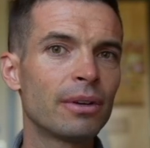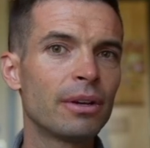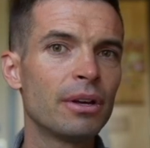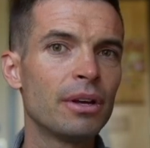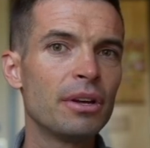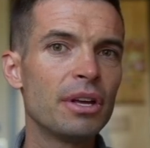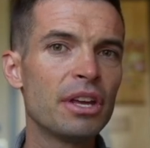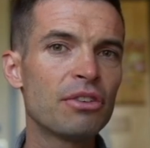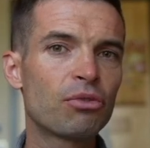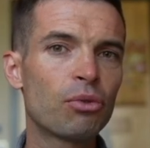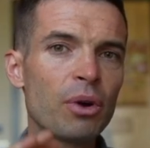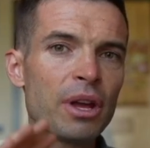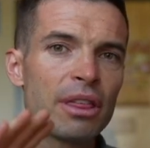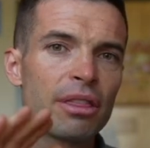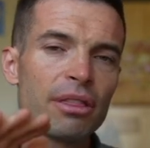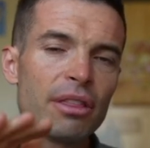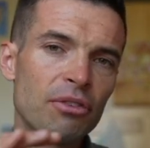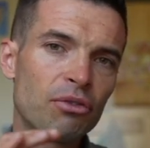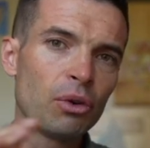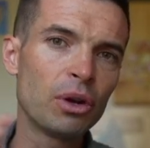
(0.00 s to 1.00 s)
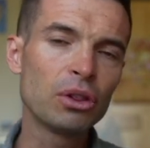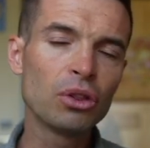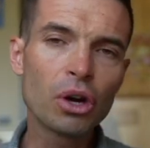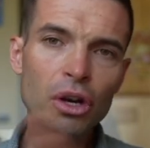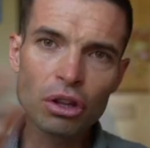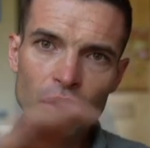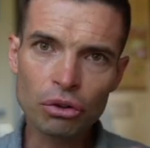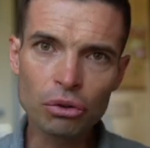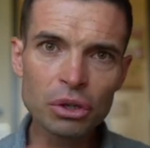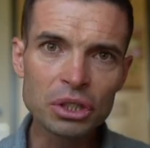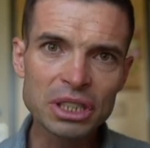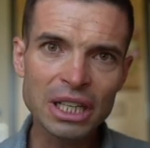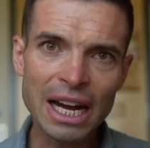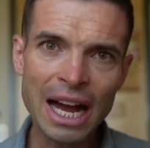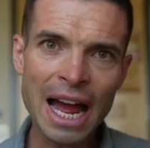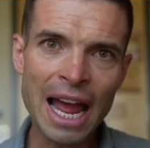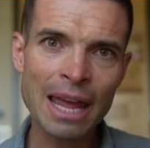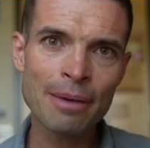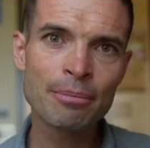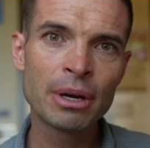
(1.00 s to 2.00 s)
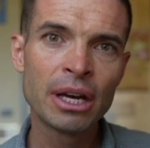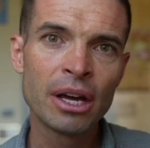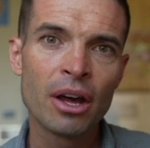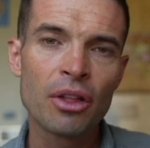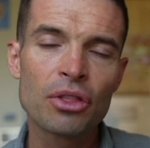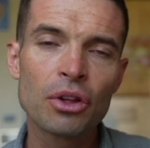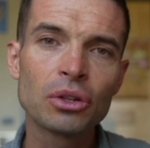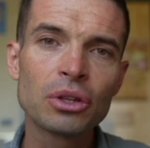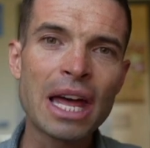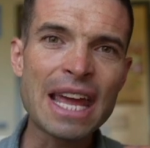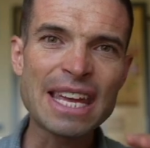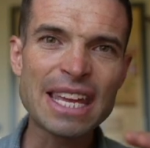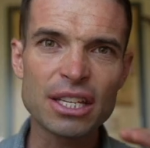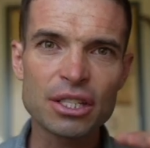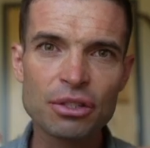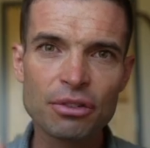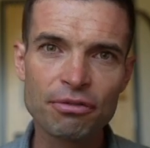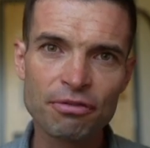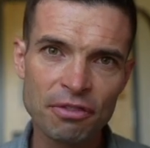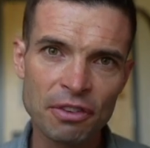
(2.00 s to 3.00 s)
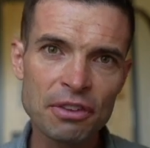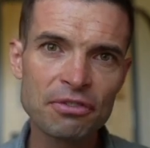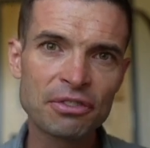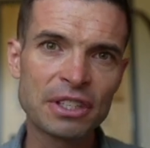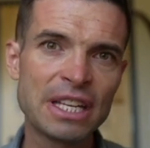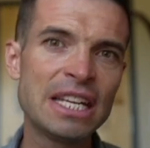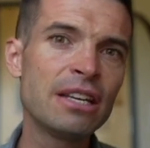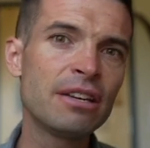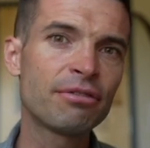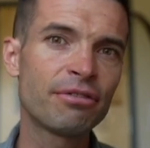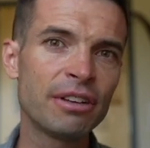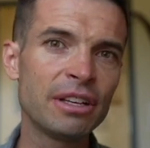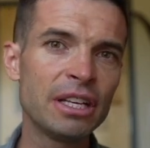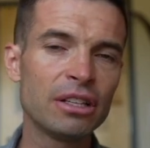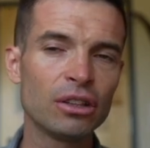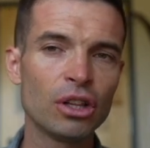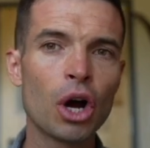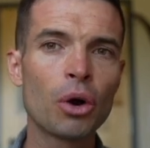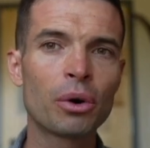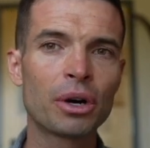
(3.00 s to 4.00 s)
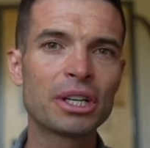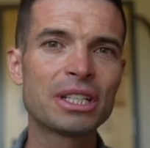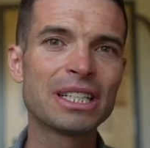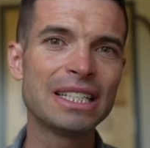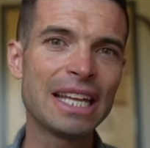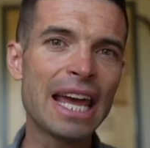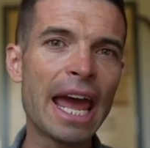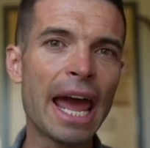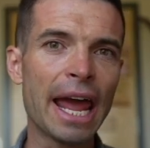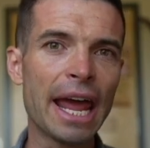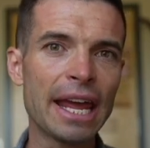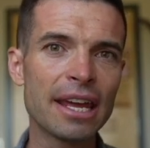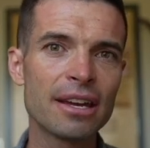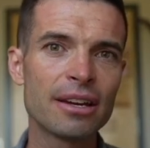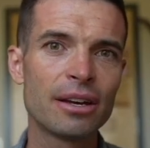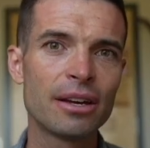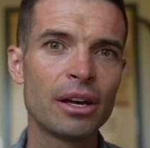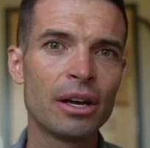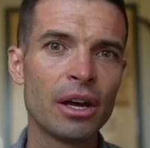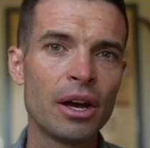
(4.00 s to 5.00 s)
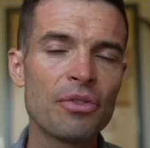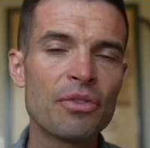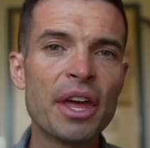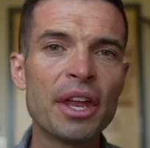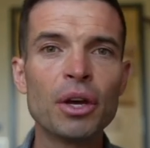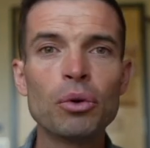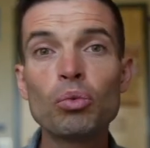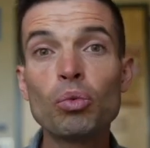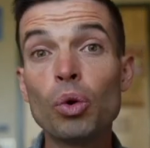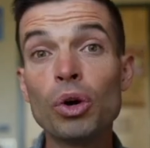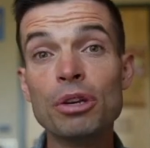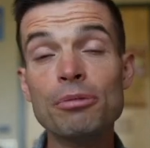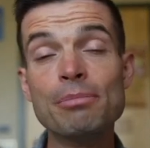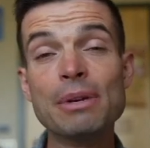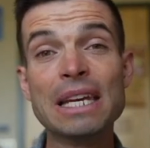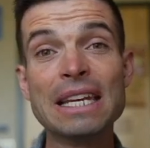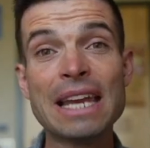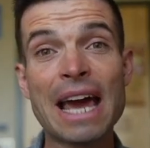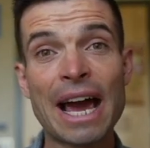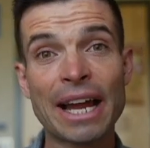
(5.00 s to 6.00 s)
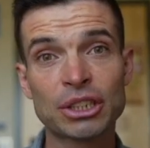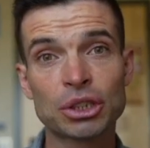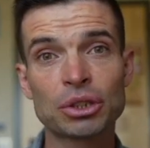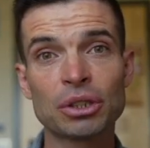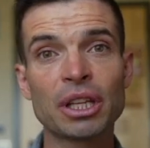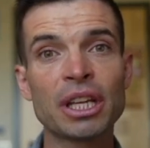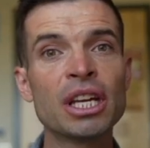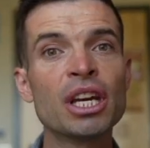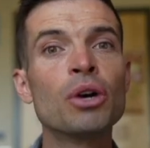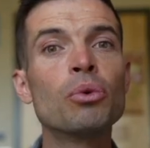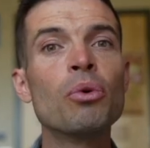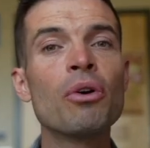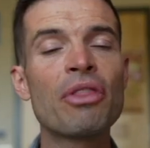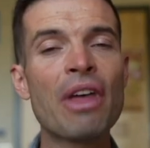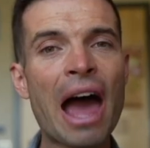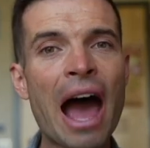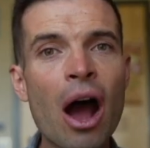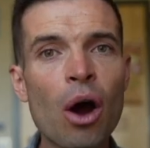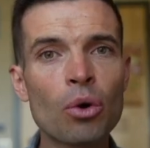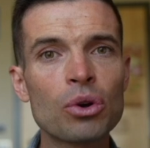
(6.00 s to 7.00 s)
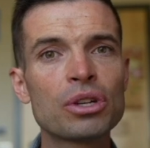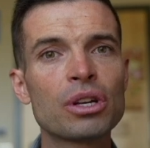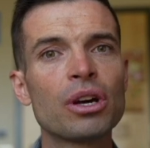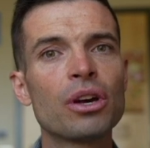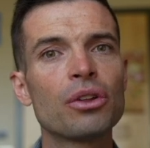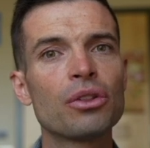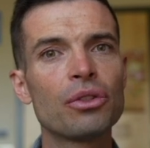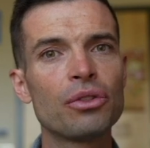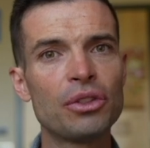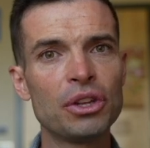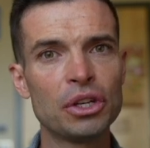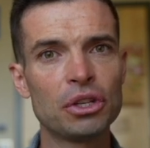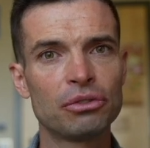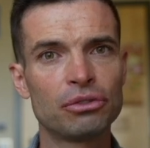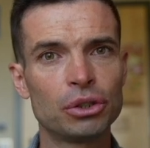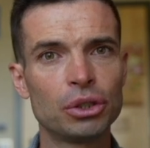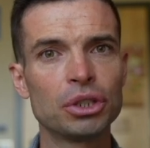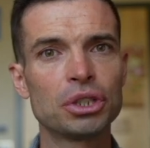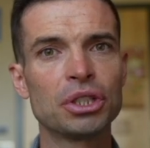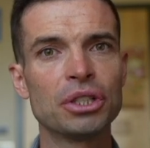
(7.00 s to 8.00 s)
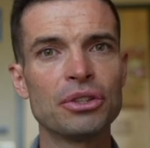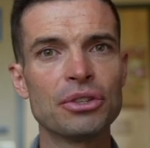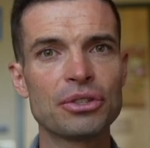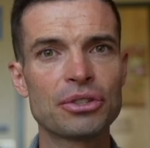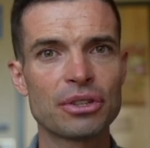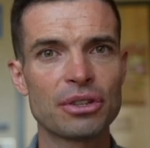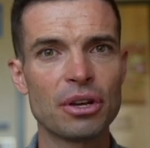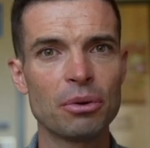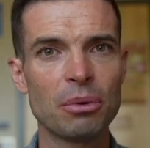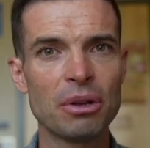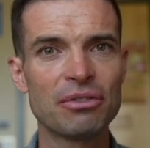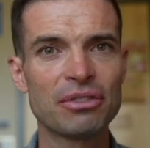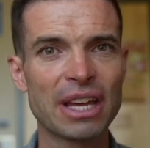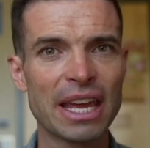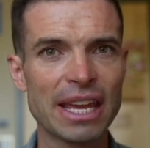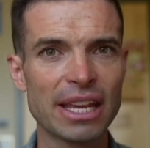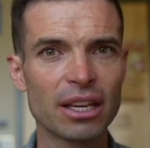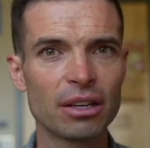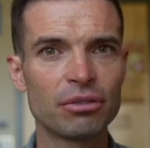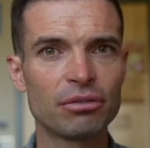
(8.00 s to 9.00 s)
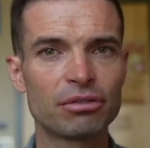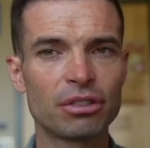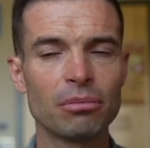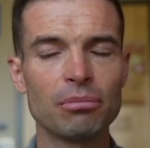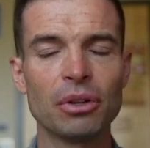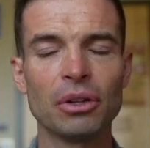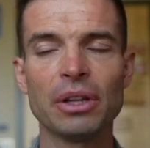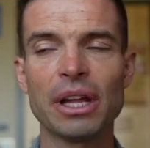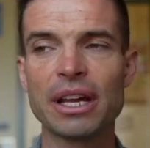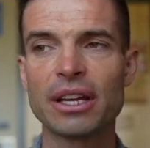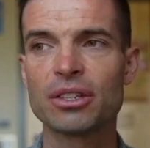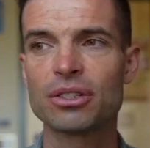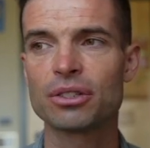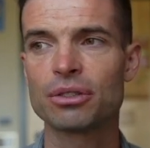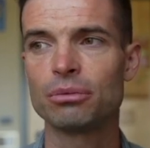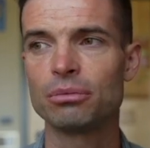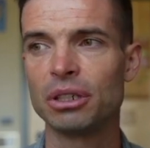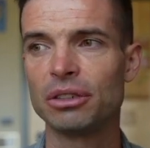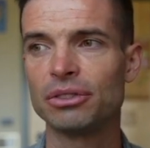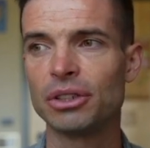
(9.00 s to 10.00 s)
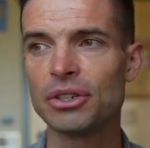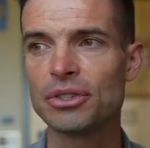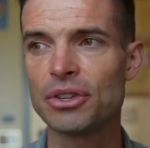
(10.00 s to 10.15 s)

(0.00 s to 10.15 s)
If we look through time, the lake is 15 feet lower today than it would be naturally without the diversions that we've taken from the lake's rivers.